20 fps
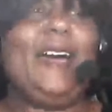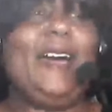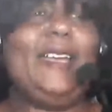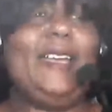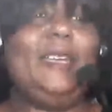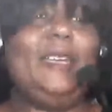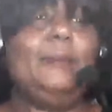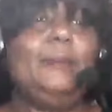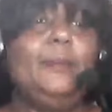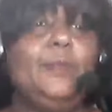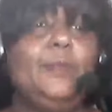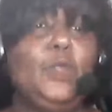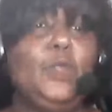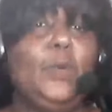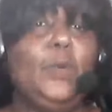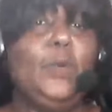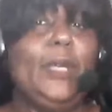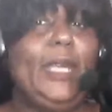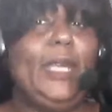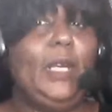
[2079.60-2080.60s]
am
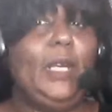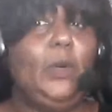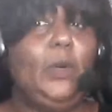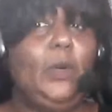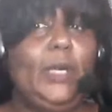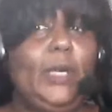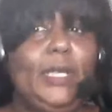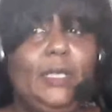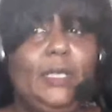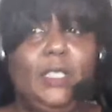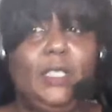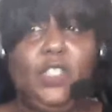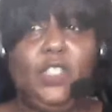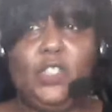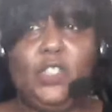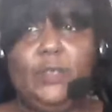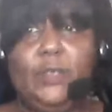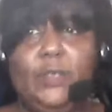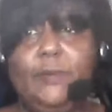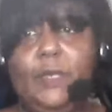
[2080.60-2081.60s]
doing a quick
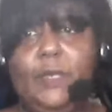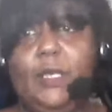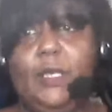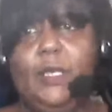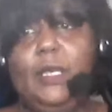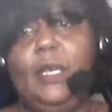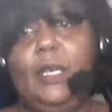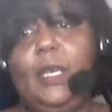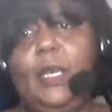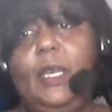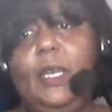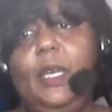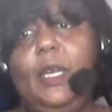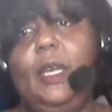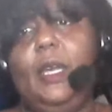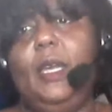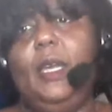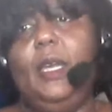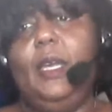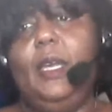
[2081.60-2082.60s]
addition.
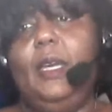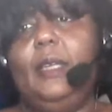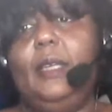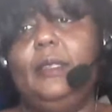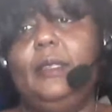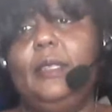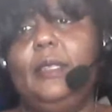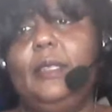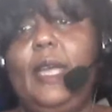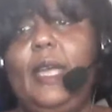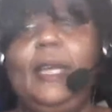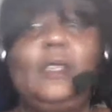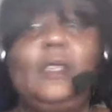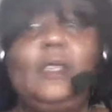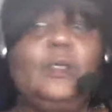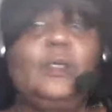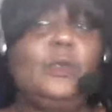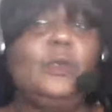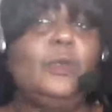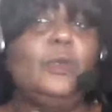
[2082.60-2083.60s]
And I can
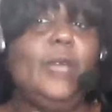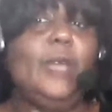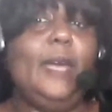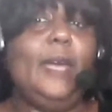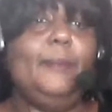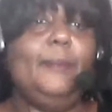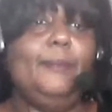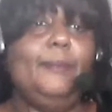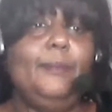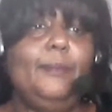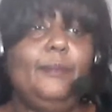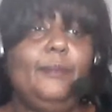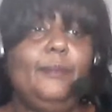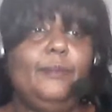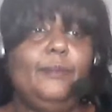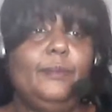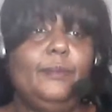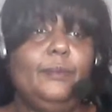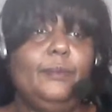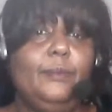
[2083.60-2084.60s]
do that
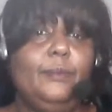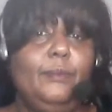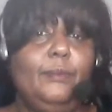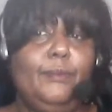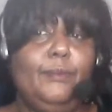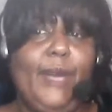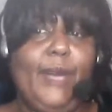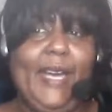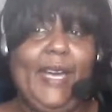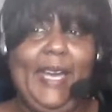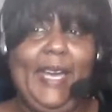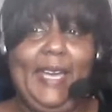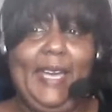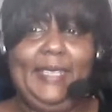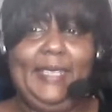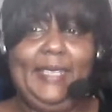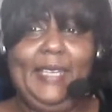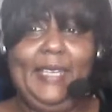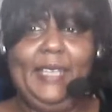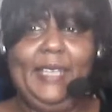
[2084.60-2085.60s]
by
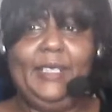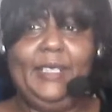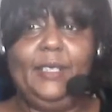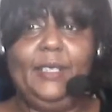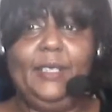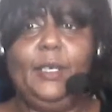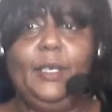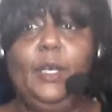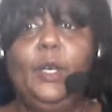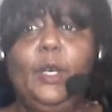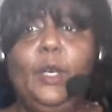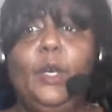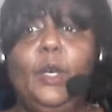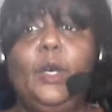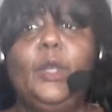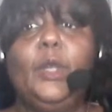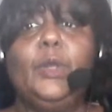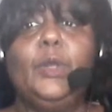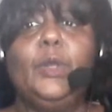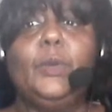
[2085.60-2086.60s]
highlighting
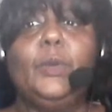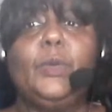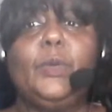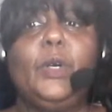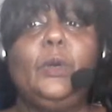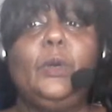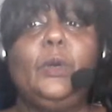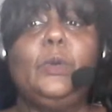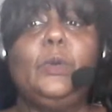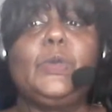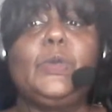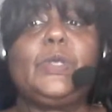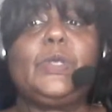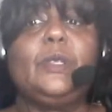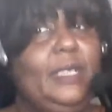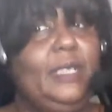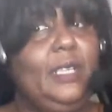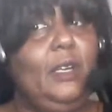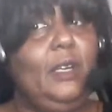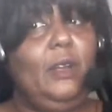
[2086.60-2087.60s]
the rows,
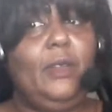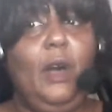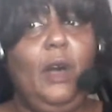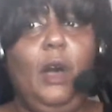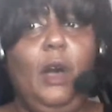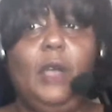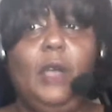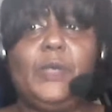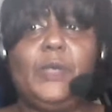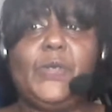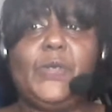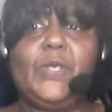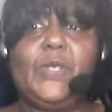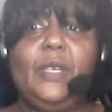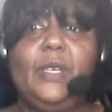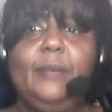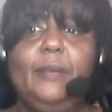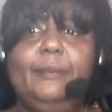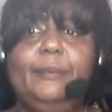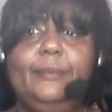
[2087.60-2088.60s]
clicking on the
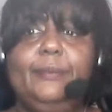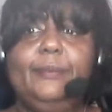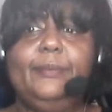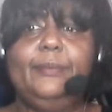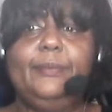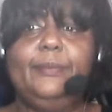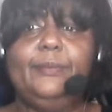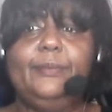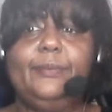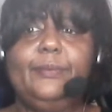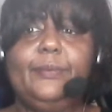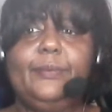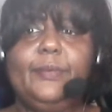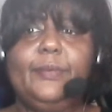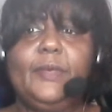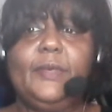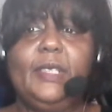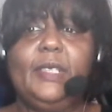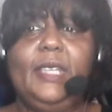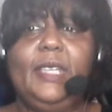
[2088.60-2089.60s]
auto sum,
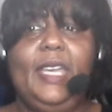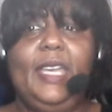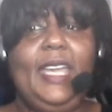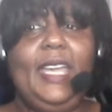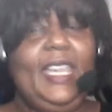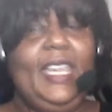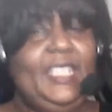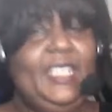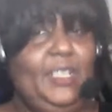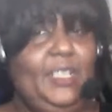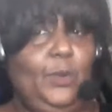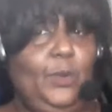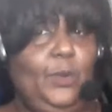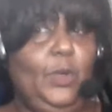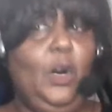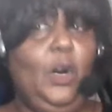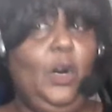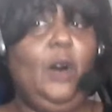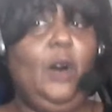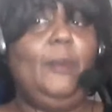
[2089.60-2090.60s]
and
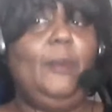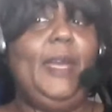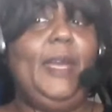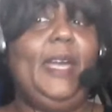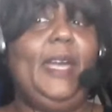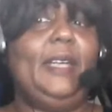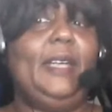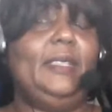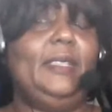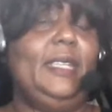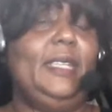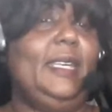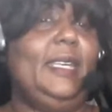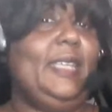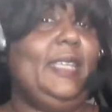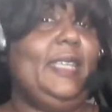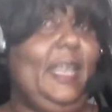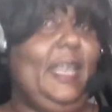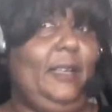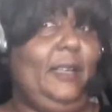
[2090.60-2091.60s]
it will
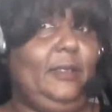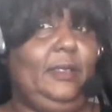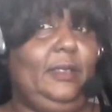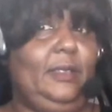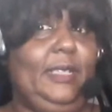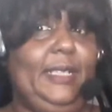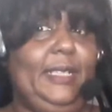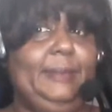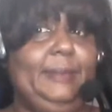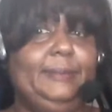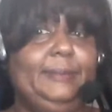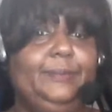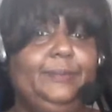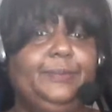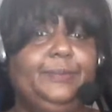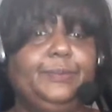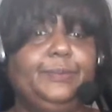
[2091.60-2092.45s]
automatically calculate